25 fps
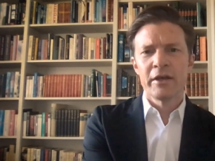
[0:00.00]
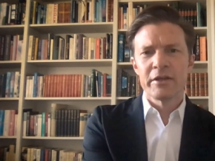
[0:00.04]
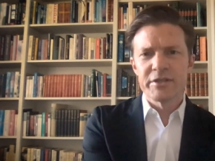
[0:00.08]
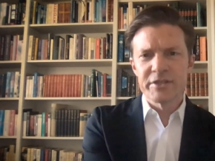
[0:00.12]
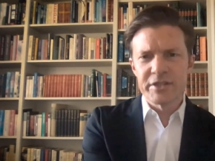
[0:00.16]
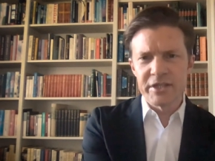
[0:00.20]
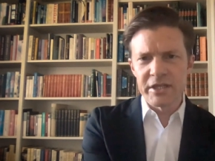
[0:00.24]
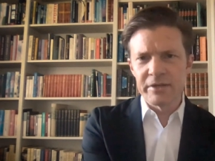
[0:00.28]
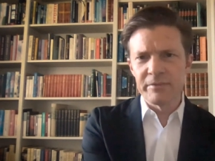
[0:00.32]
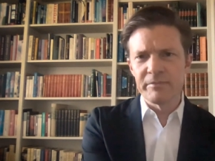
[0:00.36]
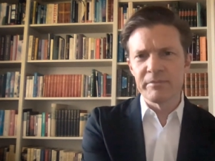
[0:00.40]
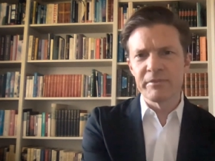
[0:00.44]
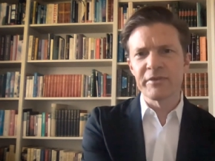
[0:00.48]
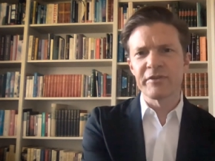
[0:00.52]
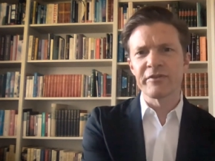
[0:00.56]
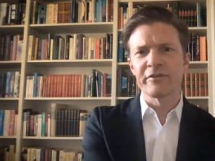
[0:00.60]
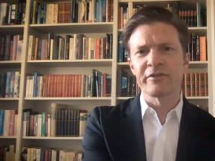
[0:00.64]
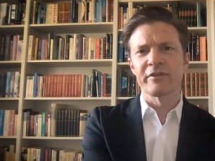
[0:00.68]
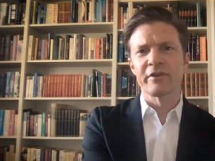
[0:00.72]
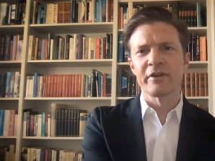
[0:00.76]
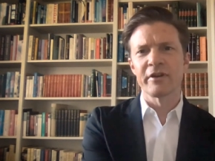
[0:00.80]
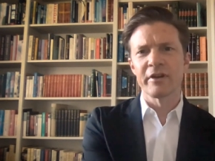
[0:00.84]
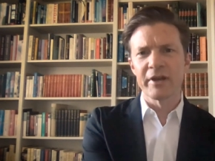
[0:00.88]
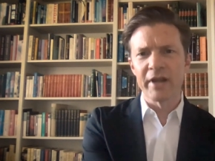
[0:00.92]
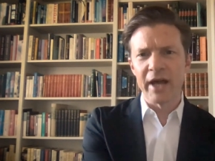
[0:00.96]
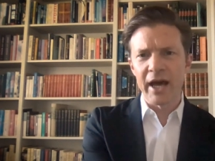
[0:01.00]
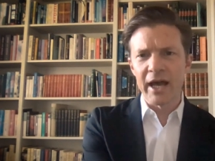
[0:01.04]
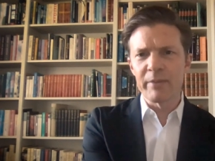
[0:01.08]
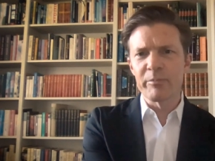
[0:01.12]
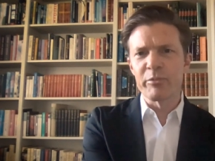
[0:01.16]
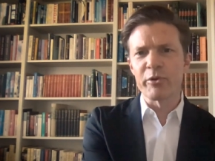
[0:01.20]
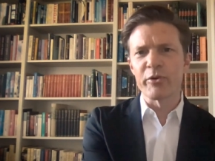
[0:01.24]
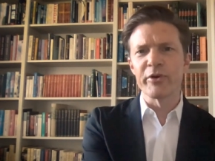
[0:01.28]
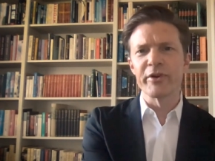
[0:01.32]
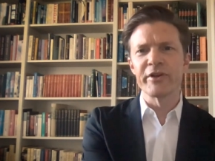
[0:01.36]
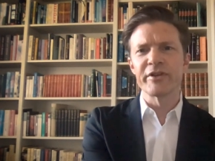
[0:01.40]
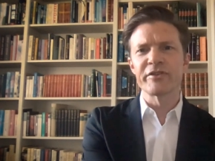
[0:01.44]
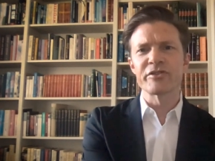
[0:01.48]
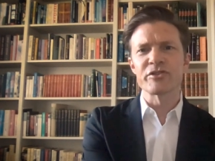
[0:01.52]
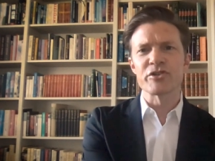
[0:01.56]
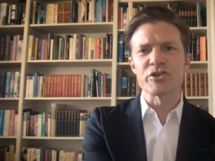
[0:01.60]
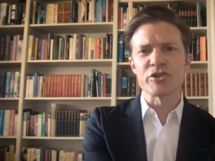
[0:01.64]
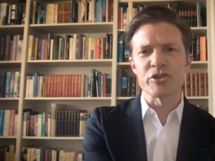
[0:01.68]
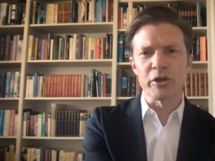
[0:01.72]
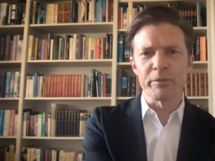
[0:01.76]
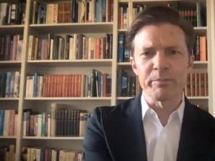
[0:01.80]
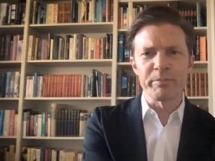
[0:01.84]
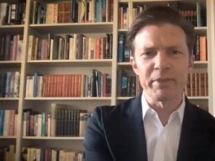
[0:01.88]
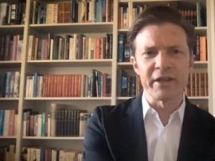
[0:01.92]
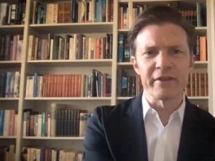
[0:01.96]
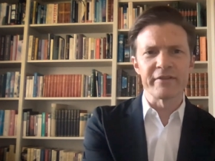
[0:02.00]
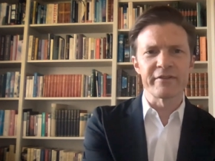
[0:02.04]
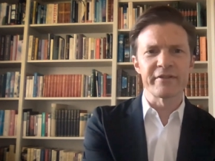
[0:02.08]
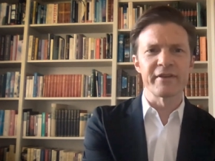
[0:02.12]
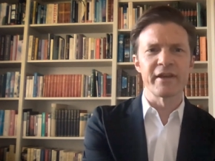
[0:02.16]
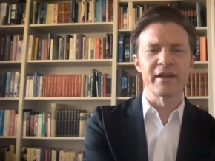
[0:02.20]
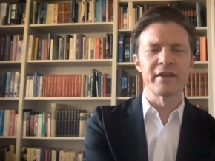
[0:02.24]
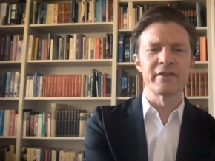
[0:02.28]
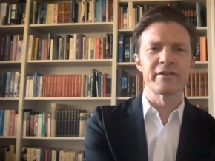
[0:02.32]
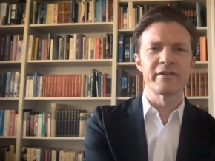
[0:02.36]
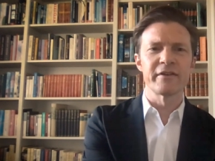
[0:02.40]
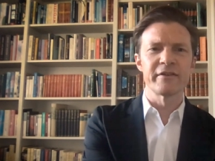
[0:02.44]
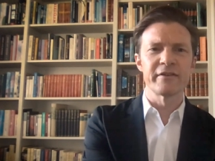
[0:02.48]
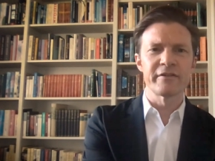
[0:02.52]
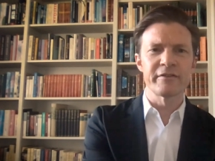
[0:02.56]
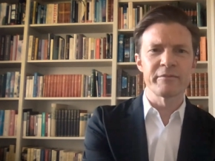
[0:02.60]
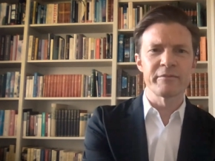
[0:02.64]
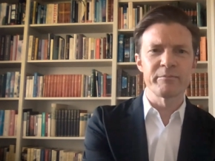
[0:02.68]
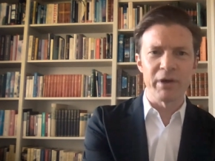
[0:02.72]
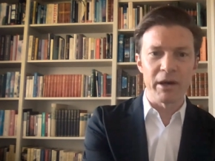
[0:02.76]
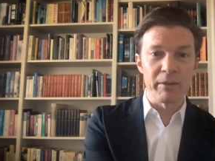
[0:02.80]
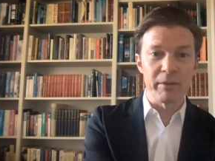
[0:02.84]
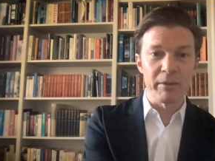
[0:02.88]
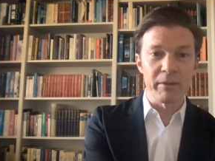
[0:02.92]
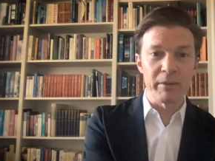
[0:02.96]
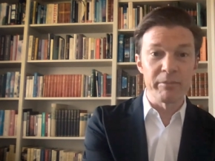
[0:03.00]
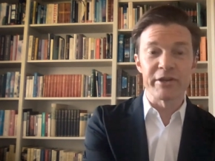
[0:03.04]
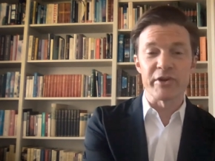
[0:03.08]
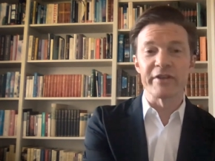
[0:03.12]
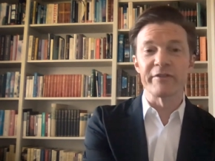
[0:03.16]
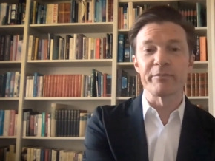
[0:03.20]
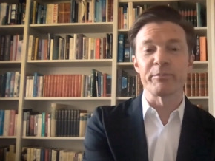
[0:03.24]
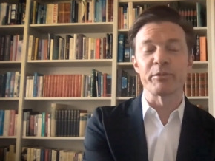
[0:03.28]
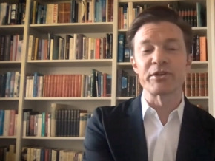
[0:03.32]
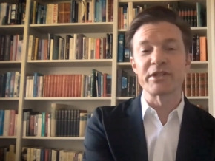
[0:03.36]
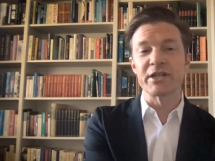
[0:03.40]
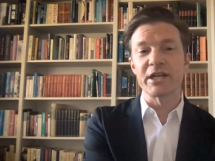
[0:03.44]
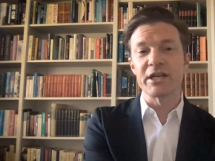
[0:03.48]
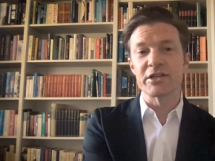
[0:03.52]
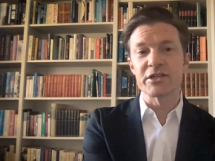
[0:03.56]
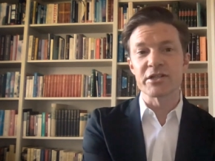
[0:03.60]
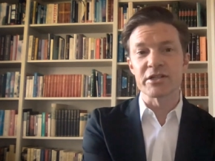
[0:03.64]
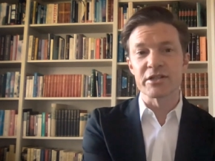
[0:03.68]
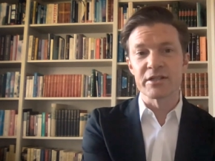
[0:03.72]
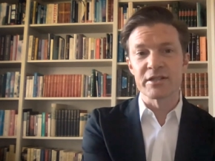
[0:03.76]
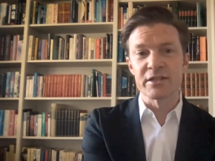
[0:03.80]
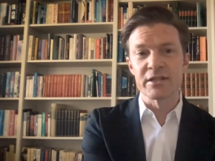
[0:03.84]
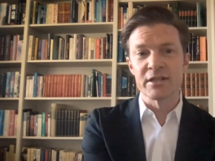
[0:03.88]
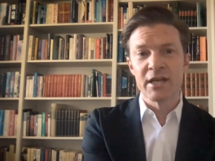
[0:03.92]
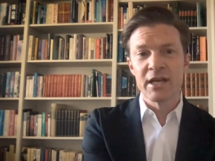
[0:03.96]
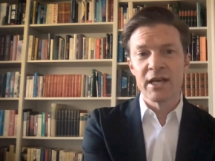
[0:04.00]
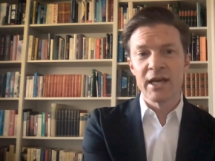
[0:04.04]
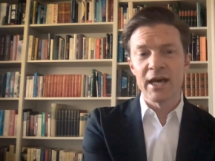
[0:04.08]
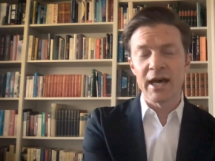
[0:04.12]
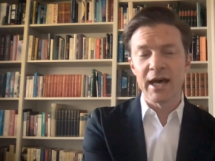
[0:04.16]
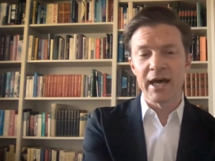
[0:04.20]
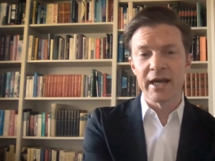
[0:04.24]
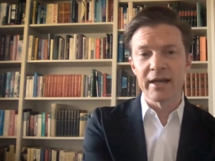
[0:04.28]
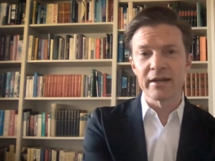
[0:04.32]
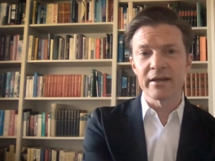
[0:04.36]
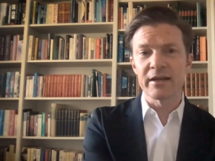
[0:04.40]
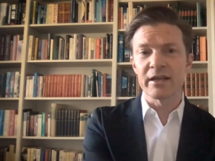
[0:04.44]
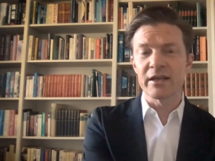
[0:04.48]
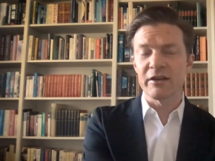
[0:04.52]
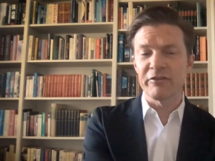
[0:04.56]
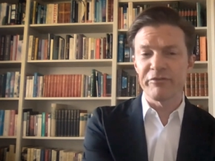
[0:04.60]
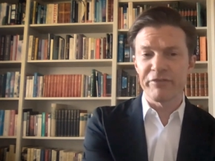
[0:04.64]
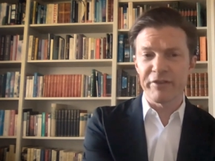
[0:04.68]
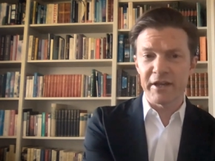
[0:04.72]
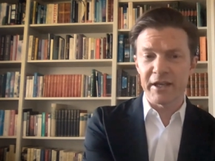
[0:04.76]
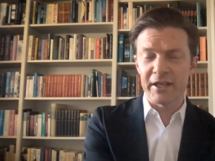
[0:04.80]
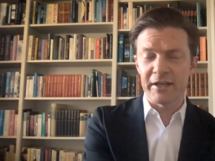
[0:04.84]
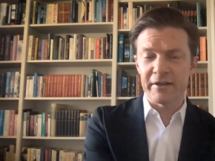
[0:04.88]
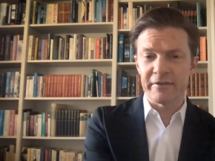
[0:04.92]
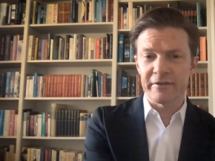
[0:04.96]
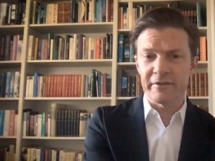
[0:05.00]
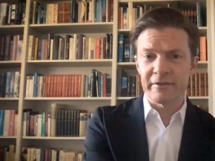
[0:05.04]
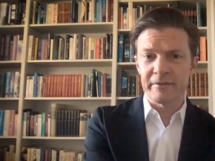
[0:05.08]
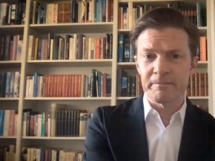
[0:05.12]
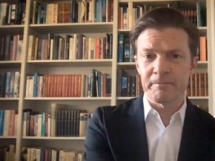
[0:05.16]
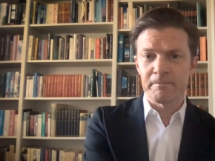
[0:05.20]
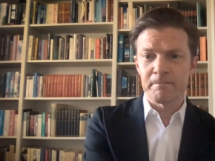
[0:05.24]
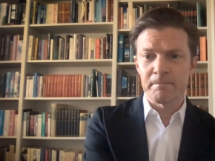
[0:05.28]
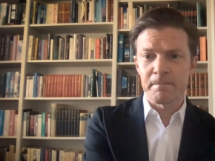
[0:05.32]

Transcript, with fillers: gyms, libraries, shopping centers, public transportation, and cafes.